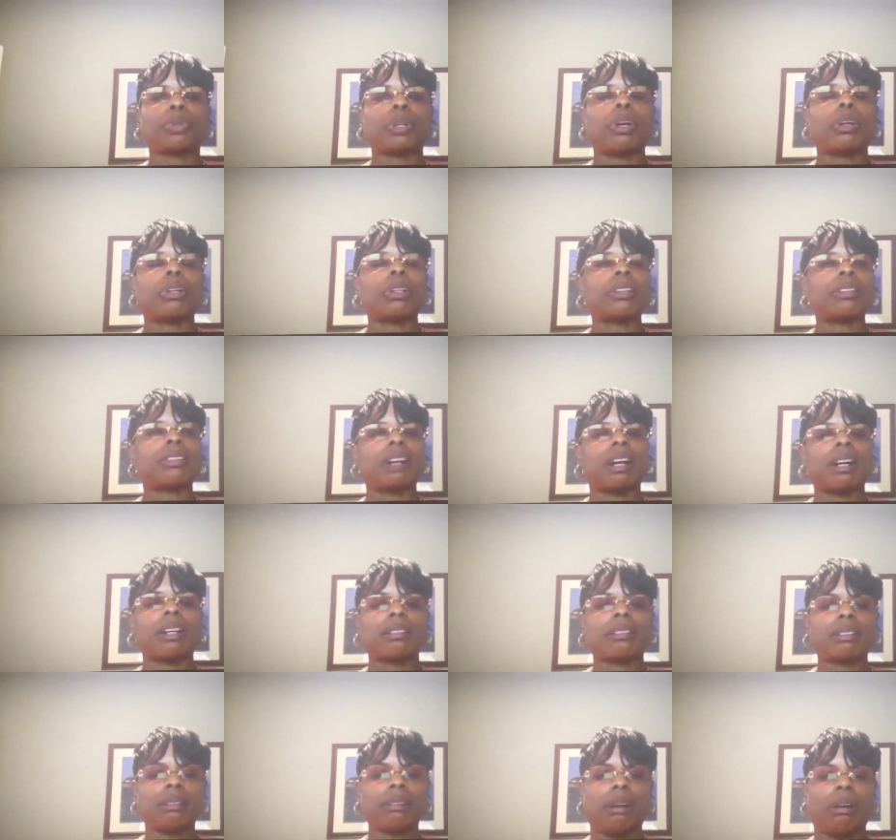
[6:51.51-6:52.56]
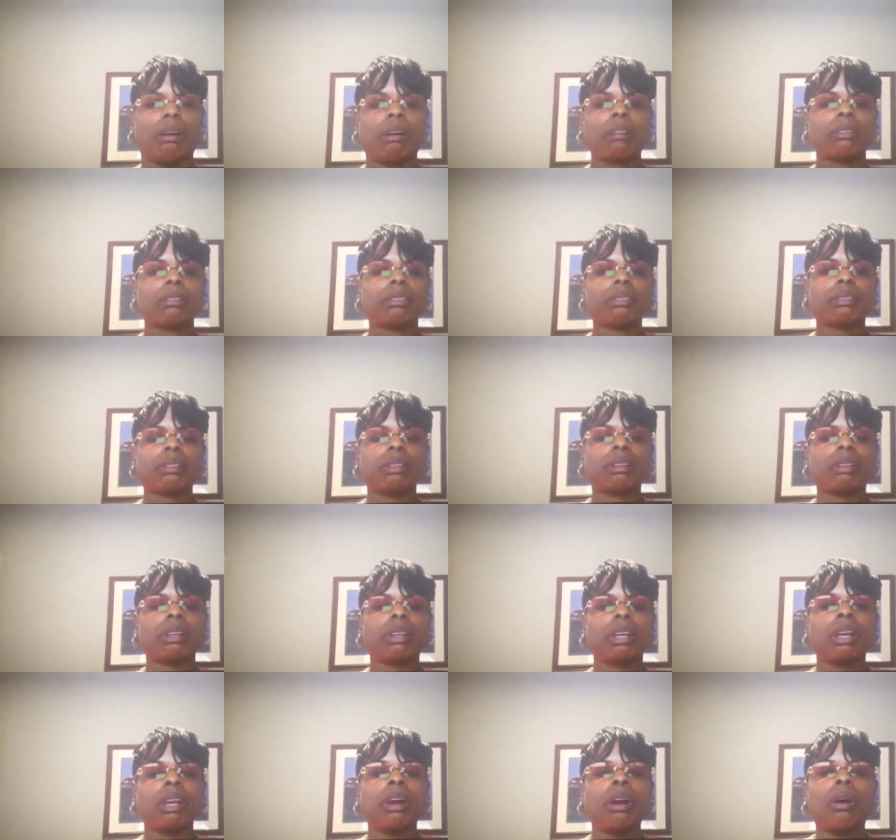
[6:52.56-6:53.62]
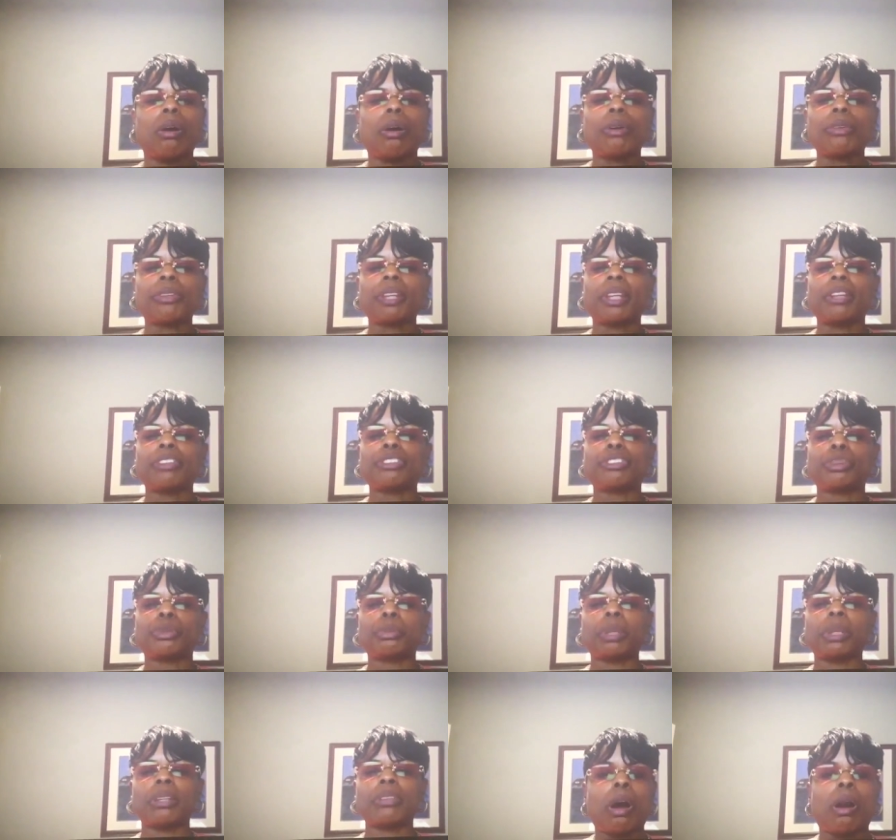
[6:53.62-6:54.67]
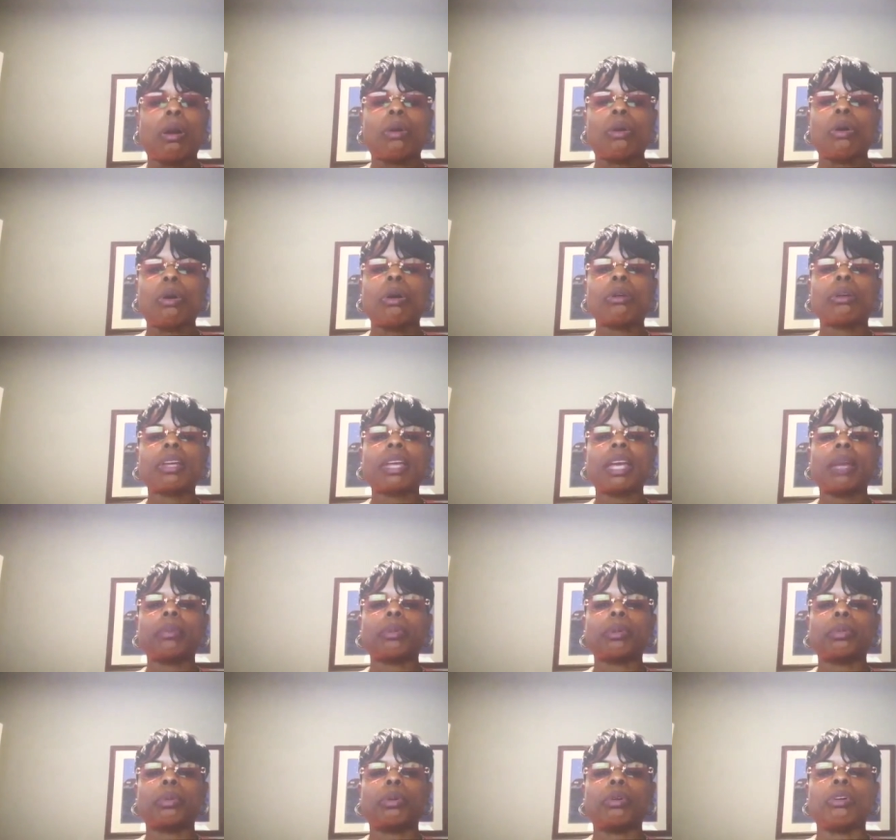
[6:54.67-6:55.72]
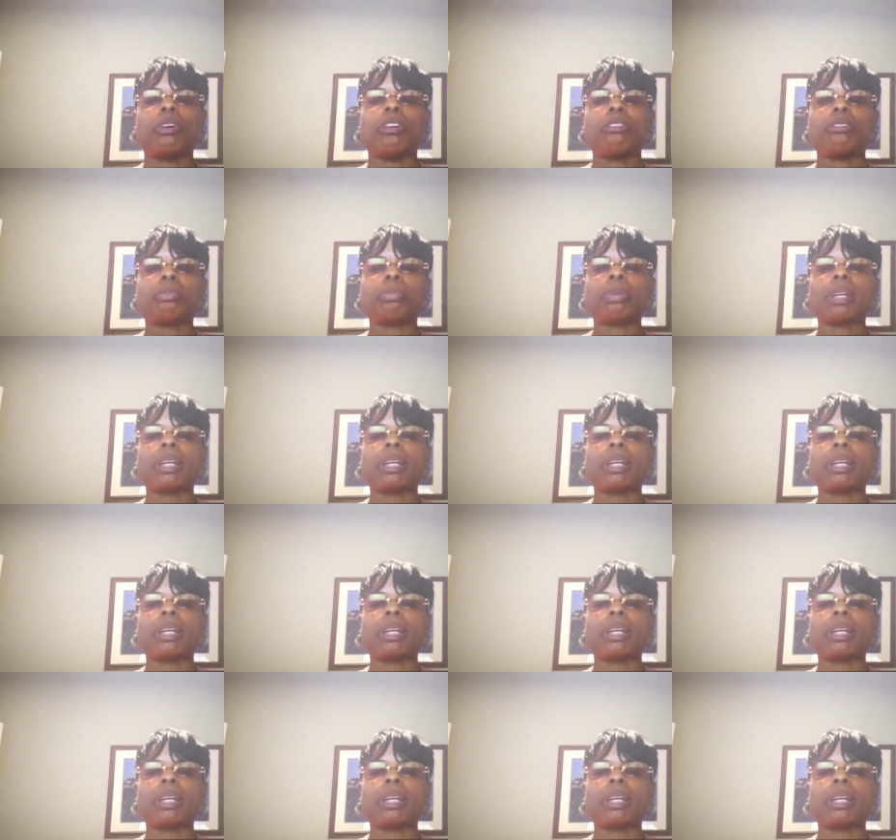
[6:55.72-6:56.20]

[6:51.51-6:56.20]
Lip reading: regarding size and cost. All the instruments are all capable of